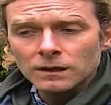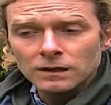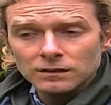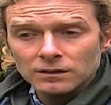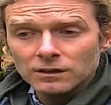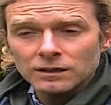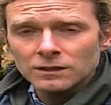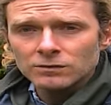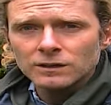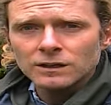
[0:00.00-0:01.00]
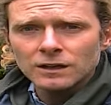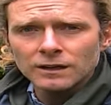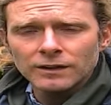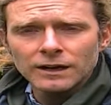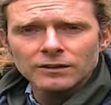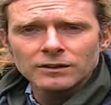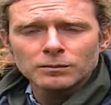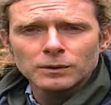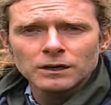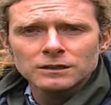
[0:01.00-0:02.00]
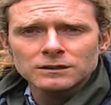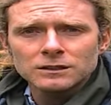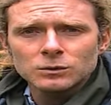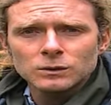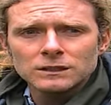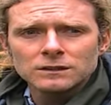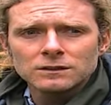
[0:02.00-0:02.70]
And certainly it's felt like that these past 6 weeks.